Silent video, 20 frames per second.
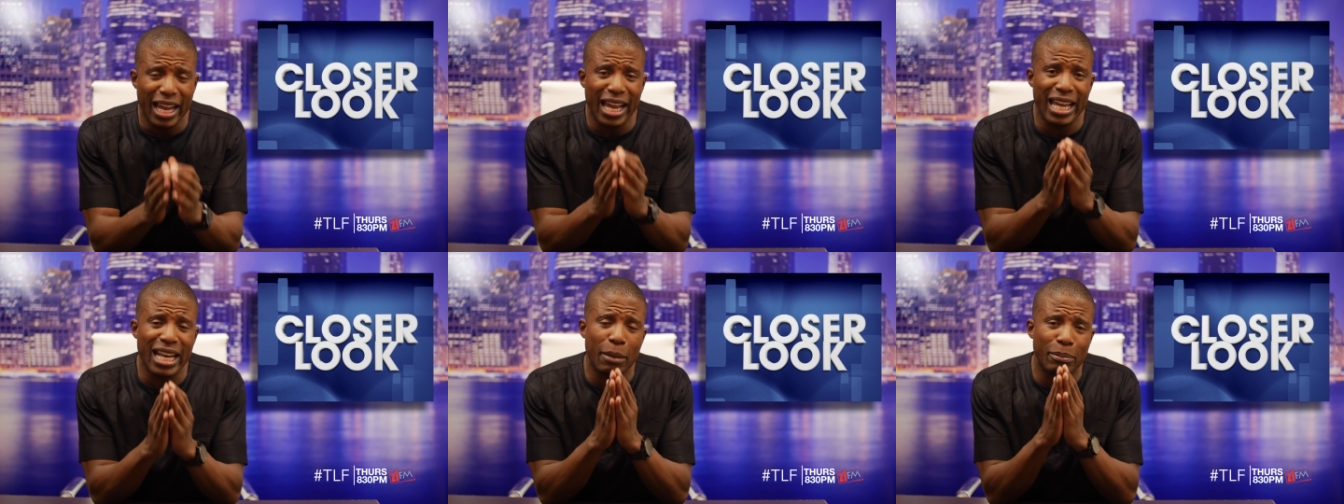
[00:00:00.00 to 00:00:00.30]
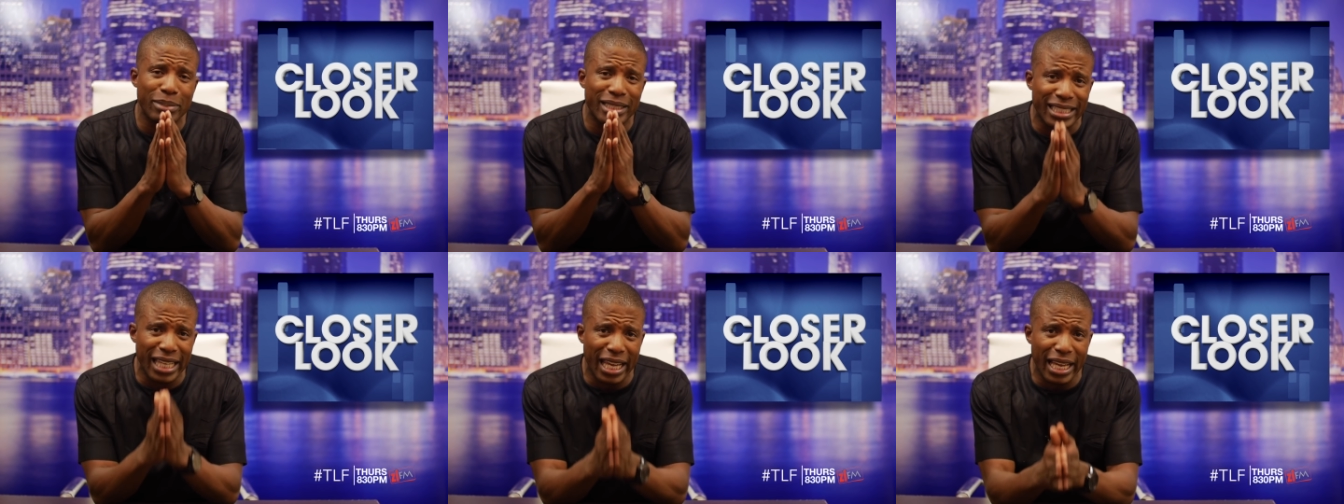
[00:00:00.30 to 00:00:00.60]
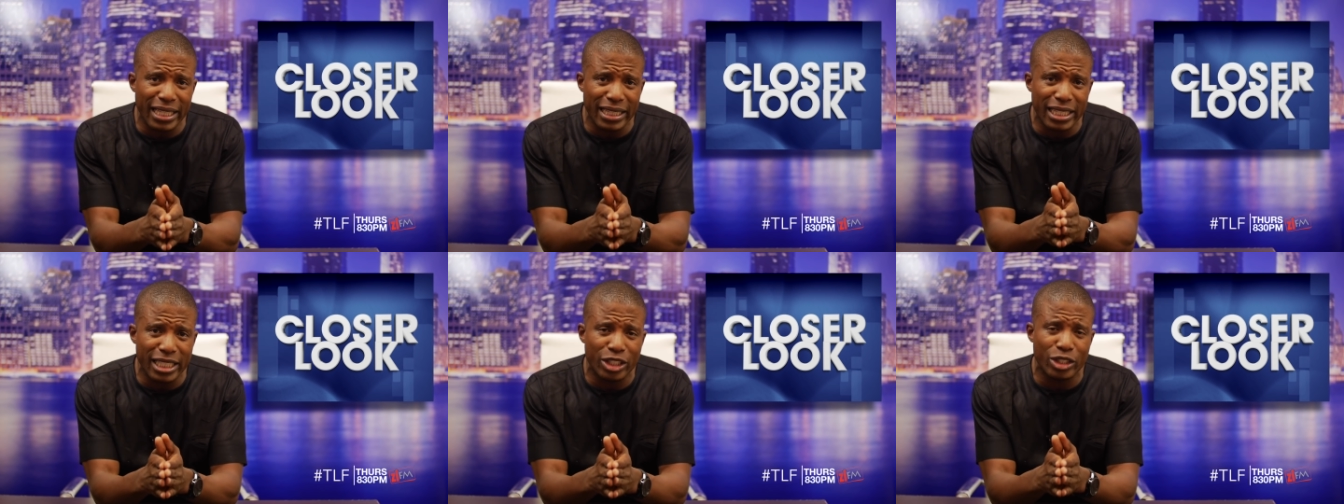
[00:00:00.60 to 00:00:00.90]
And I'm
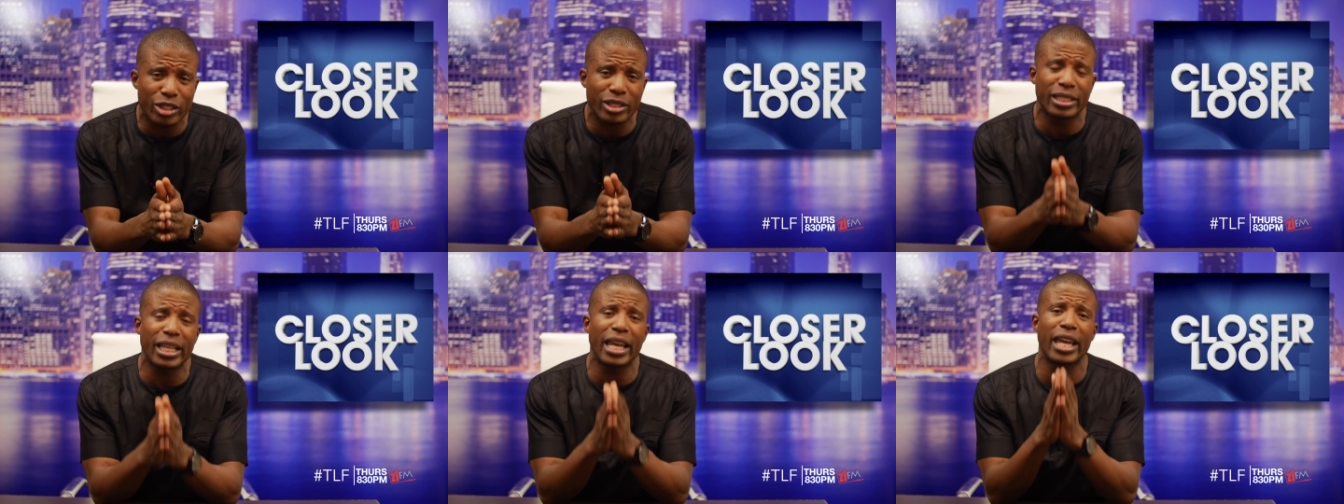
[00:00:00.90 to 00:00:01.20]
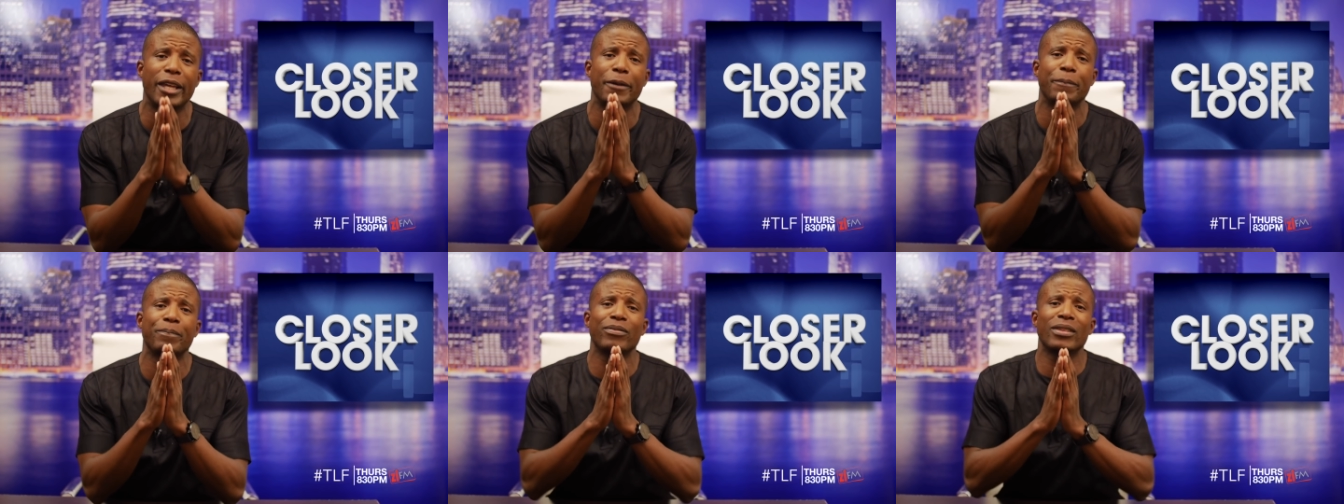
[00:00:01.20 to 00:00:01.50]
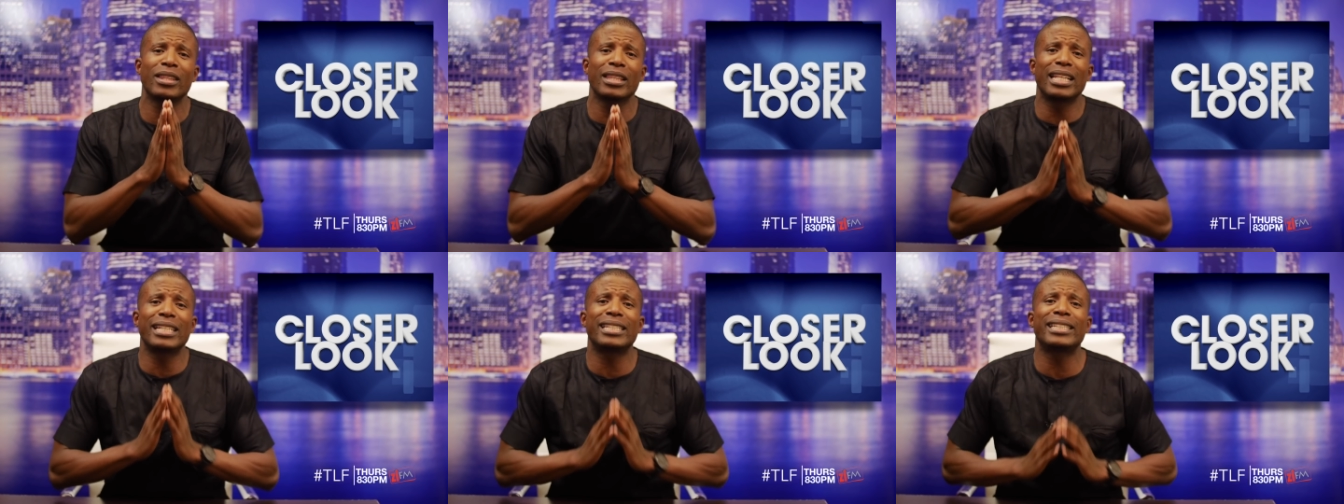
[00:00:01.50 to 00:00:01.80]
saying this to say,
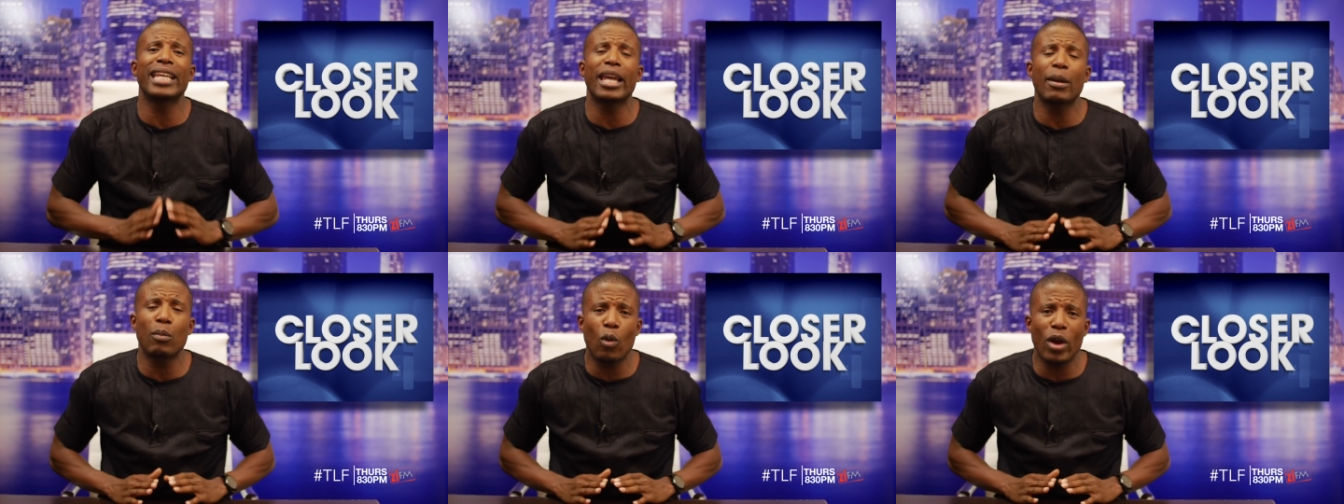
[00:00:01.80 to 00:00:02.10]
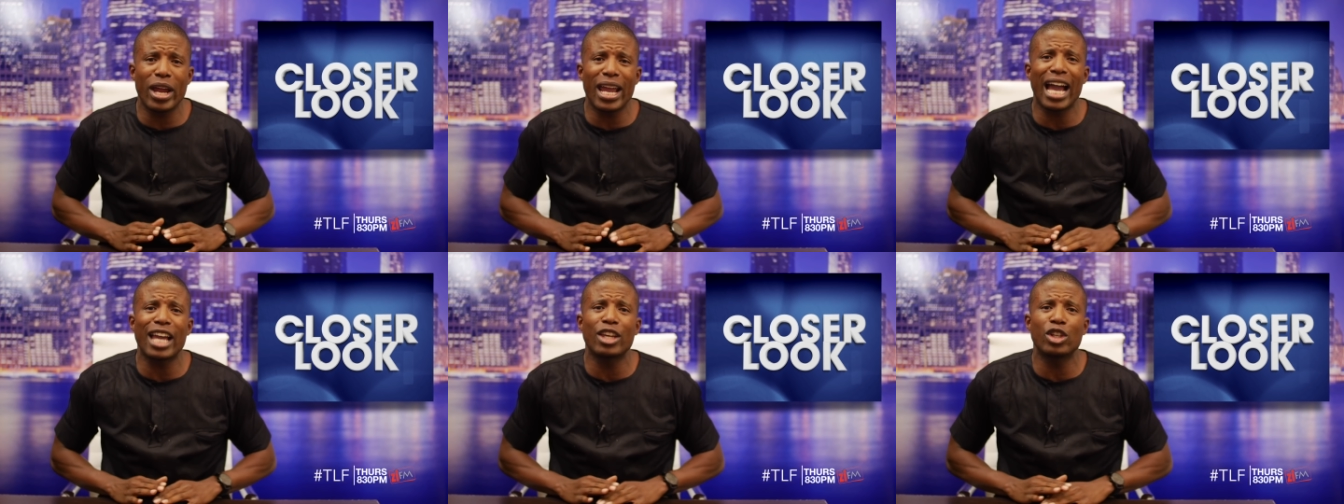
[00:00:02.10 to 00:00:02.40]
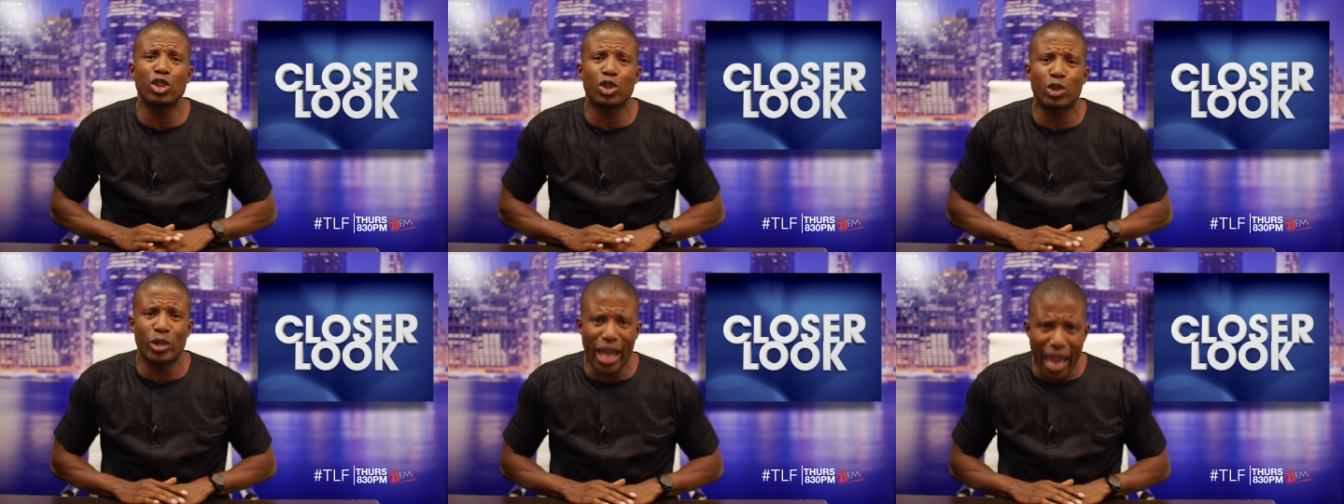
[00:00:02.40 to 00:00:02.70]
the same way I
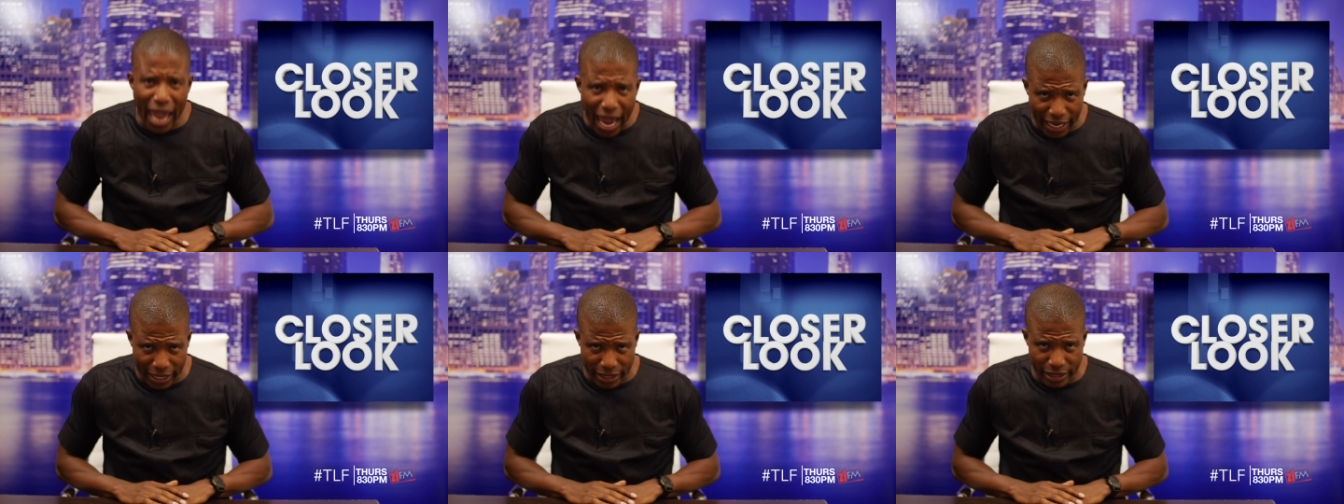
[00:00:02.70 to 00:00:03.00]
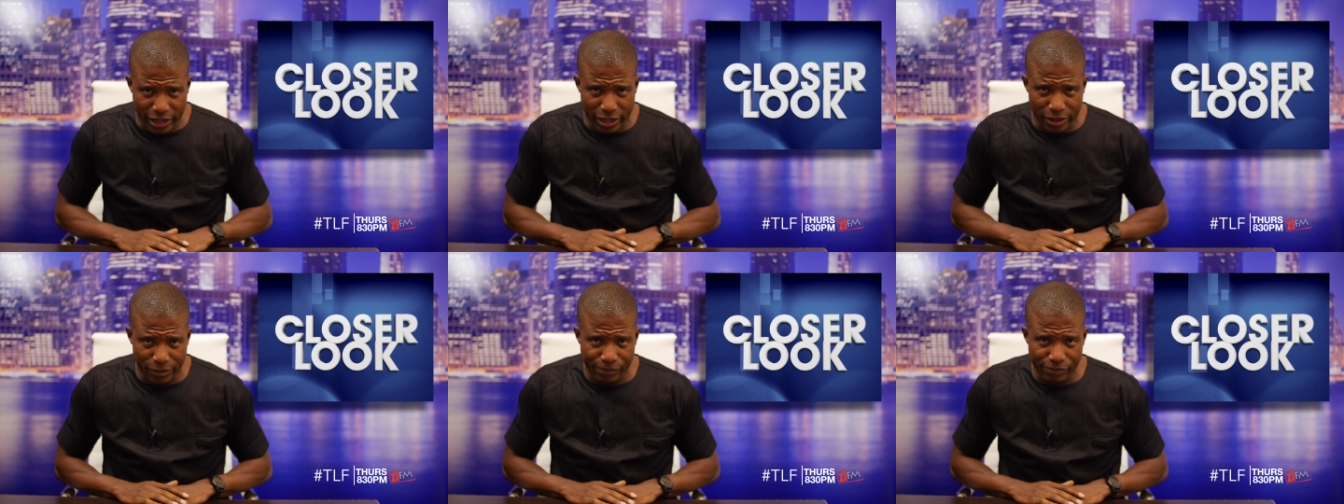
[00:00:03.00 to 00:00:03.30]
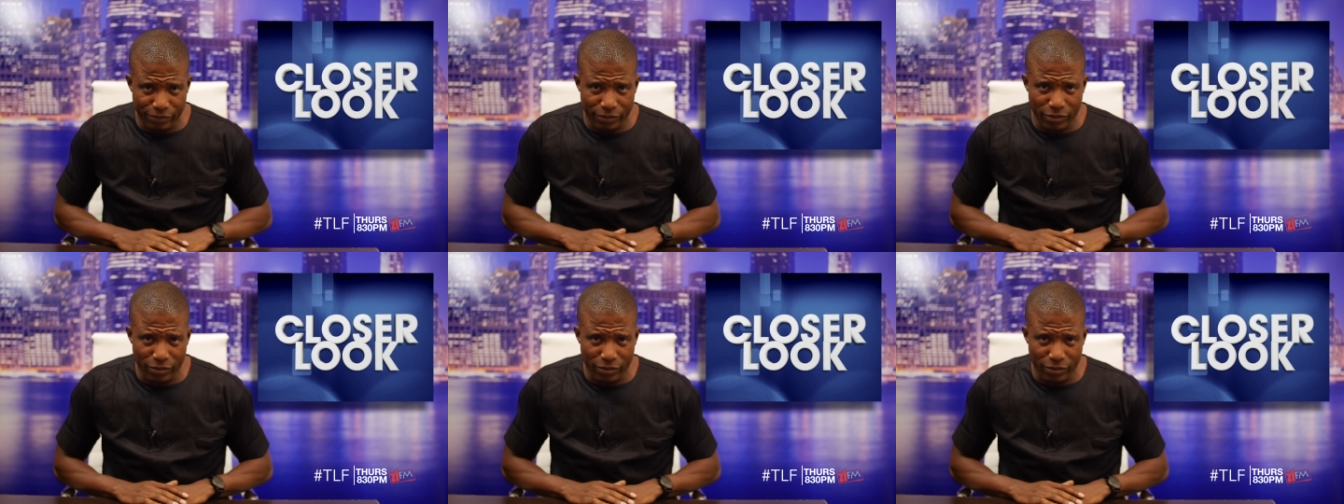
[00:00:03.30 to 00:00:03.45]
used to act